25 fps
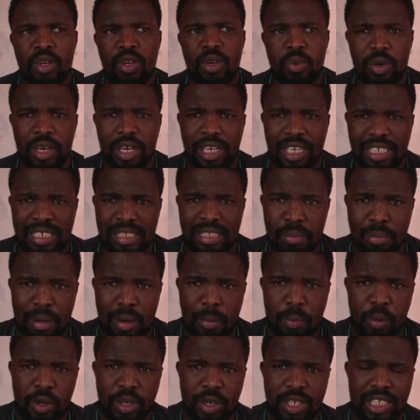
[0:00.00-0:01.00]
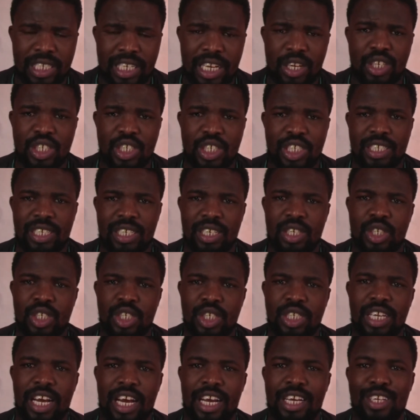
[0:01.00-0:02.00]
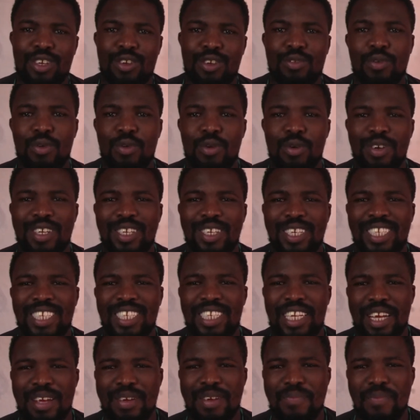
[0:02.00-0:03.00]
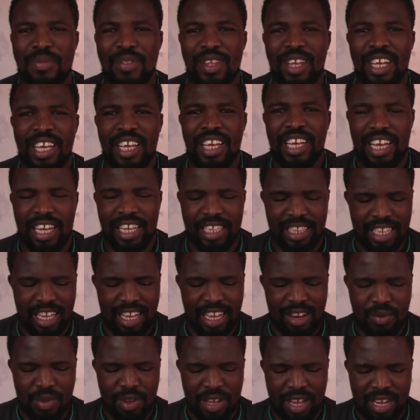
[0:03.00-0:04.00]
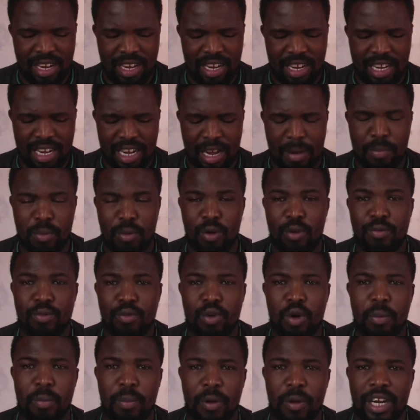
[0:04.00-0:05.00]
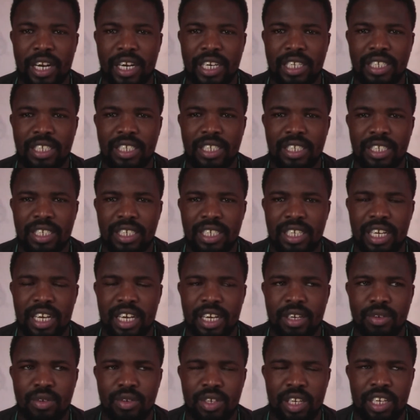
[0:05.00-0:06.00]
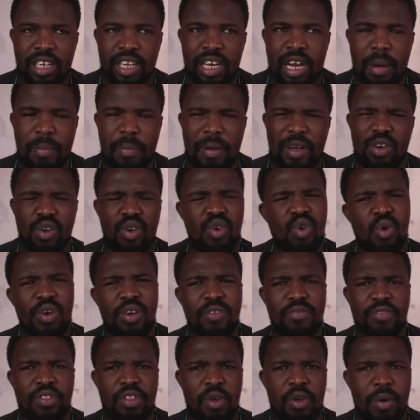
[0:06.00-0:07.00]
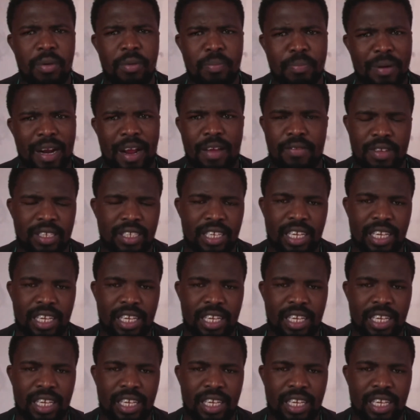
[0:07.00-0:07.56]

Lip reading: We had a Zimbabwean surgeon. I just forgot his name. And then we had a couple of corporals. Yeah, we had a couple. I don't know if they were privates.